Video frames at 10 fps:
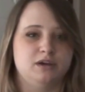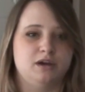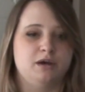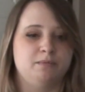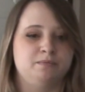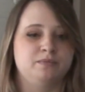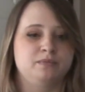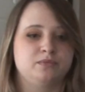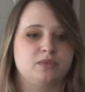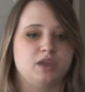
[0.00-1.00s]
Um,
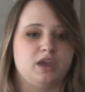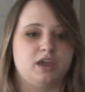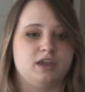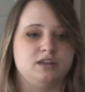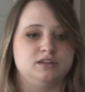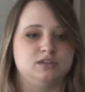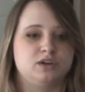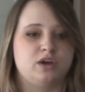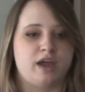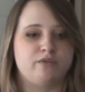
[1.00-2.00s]
and
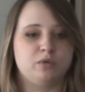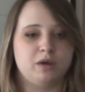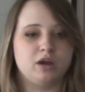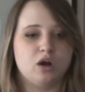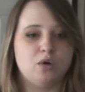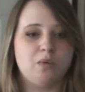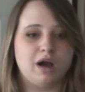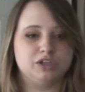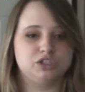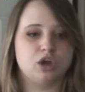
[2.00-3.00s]
everyone go
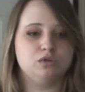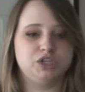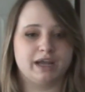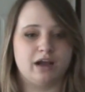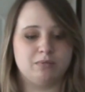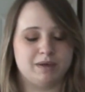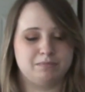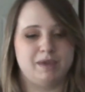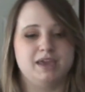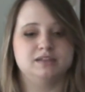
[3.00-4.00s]
watch, go check out my,
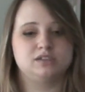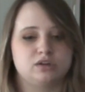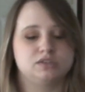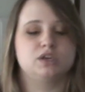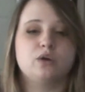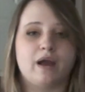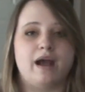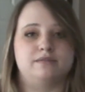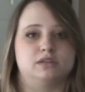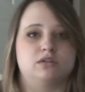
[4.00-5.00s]
Megan's Arts and
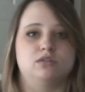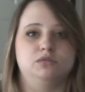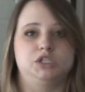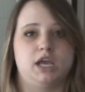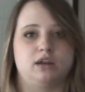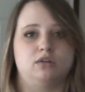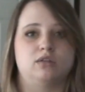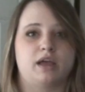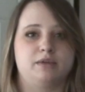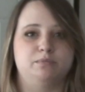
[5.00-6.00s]
Crafts, our new
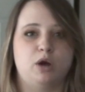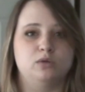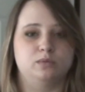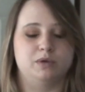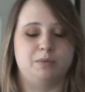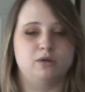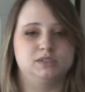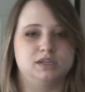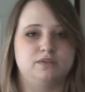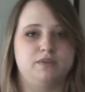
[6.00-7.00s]
channel. I po We
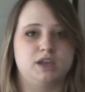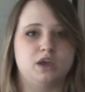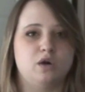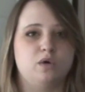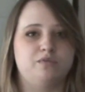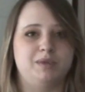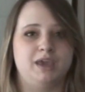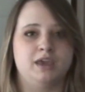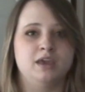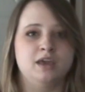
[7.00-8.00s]
posted a video of
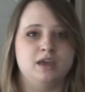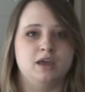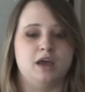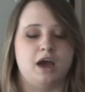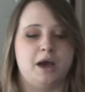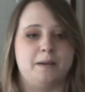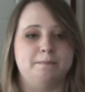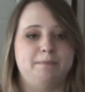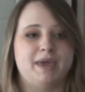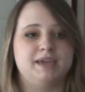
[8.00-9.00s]
me
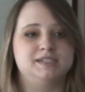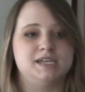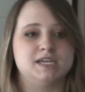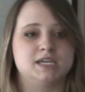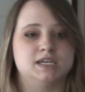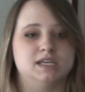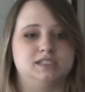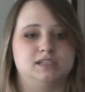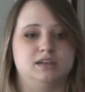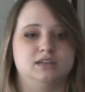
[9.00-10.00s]
um, painting.
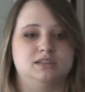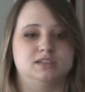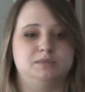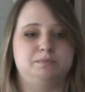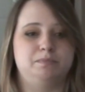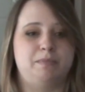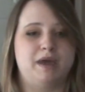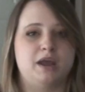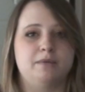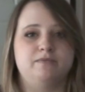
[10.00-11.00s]
It's, it's a
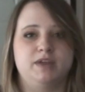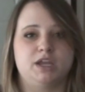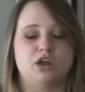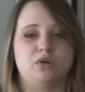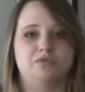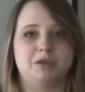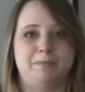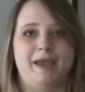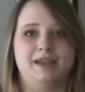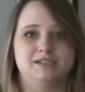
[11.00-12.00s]
sped up video of me
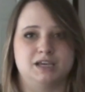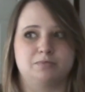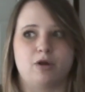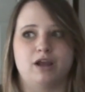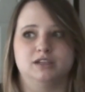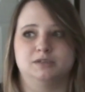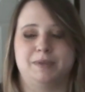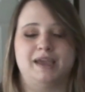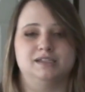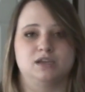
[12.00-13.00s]
painting Brian's
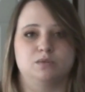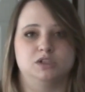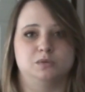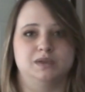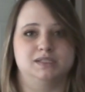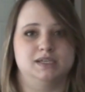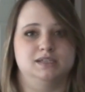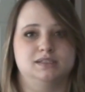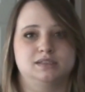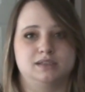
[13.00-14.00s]
painting, which was
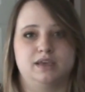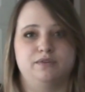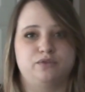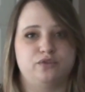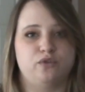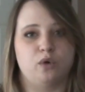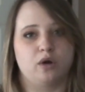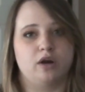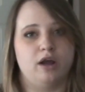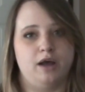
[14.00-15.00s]
his gift
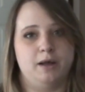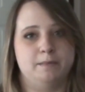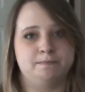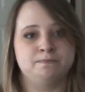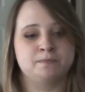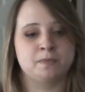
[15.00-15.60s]
for... Um,